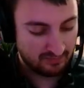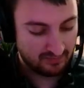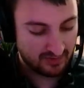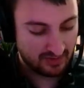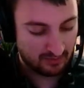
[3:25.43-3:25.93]

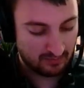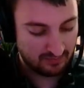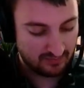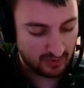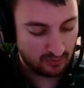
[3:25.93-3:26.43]
So
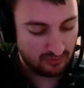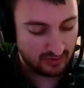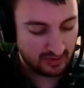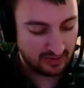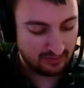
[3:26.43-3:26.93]

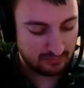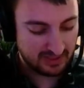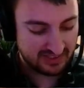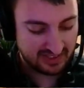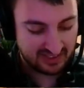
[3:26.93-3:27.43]
hopefully
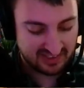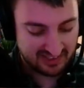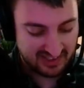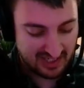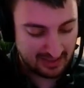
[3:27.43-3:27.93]
PSA lets it
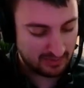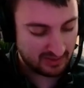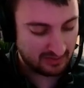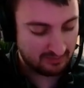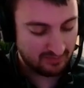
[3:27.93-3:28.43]
slide,
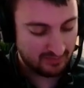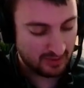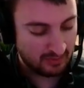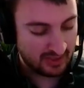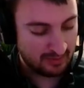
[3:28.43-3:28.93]
but
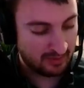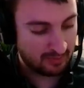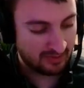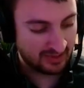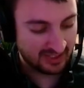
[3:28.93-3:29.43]
knowing them, it'll
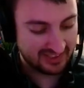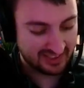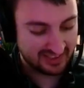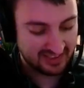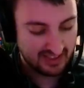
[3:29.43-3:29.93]
probably get a
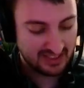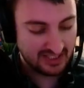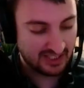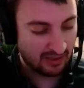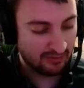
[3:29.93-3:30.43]
6. And then
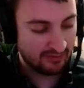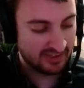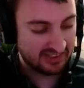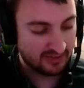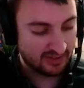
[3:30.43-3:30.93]
the Arvin
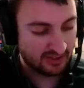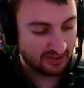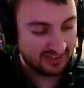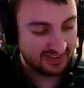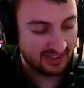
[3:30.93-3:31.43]
is the only
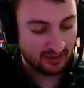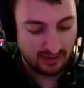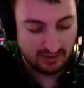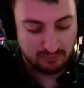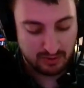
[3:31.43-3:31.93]
other SIR
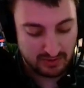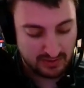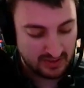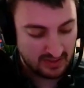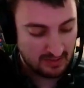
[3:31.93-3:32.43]
I've
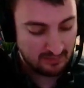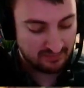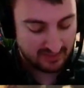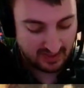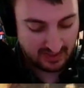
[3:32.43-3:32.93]
pulled,
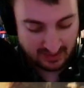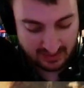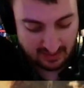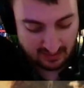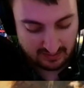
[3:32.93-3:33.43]

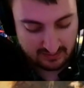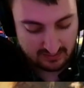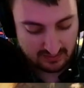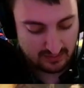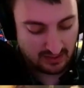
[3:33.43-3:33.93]
and
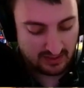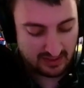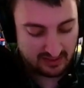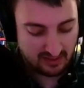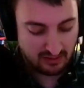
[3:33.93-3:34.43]
I
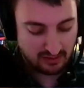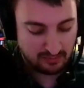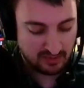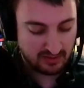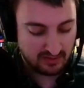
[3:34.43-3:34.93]
like the card,
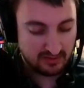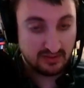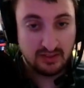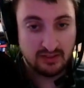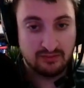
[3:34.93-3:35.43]
but
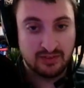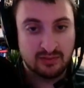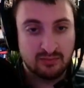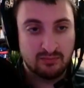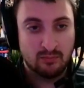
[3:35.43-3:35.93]
if it's
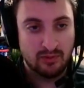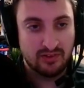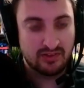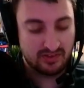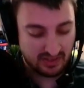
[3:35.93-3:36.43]
worth
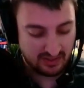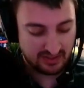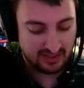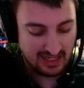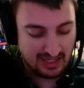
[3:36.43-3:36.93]

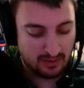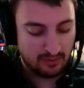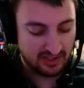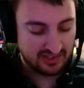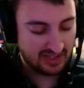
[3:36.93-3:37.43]
selling now
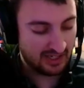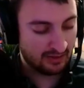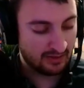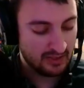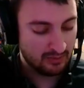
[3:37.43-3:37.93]
while it's
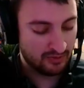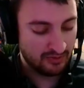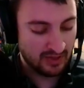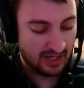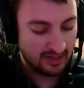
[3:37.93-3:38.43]
higher, we'll do
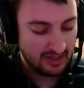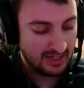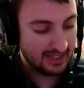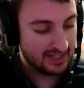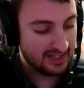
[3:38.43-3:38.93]
that.
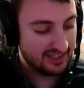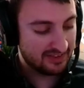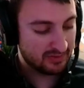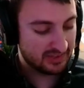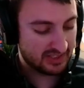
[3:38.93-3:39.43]
And then this
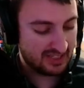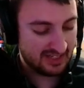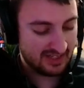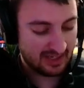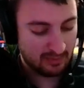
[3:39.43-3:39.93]
was a
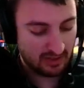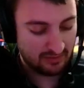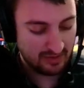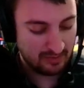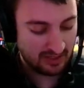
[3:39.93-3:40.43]
lot that I bought off
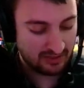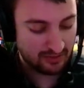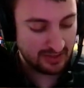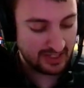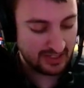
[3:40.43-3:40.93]
eBay,
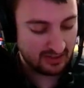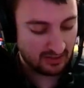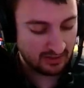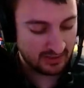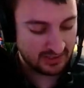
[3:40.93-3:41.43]
38
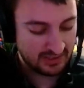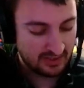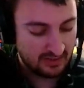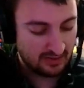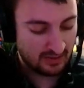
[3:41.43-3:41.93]
cards
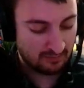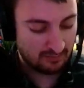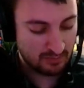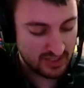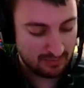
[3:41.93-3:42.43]
from
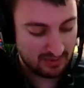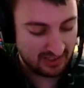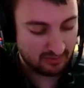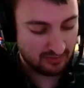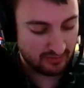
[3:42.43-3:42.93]
Japanese
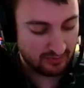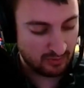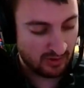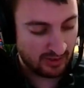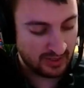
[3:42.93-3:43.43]

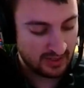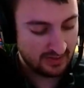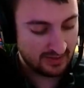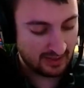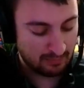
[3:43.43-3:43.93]
151
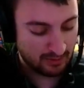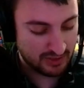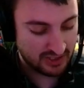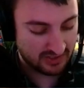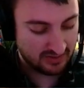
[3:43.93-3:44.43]
that I
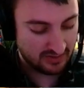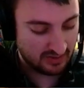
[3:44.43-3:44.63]
purchased.